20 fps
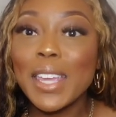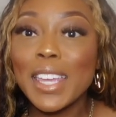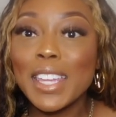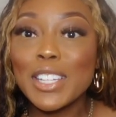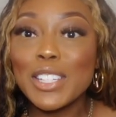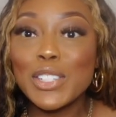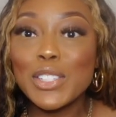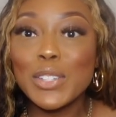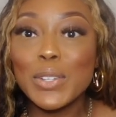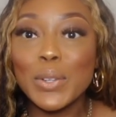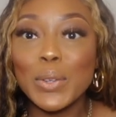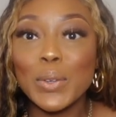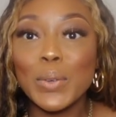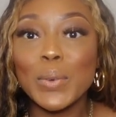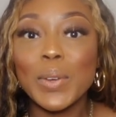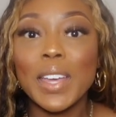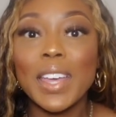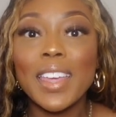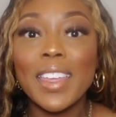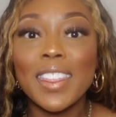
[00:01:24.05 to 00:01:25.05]

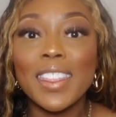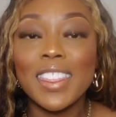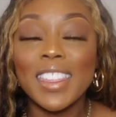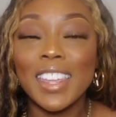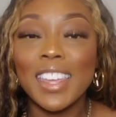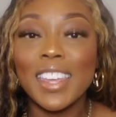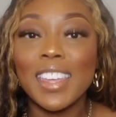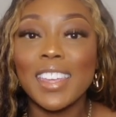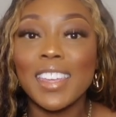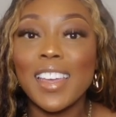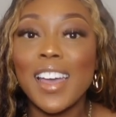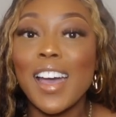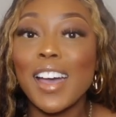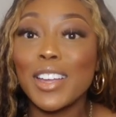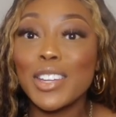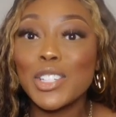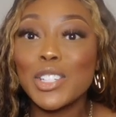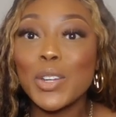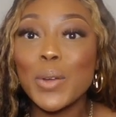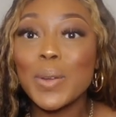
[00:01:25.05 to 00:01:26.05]
into the
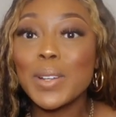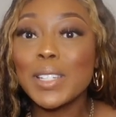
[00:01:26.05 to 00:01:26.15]
show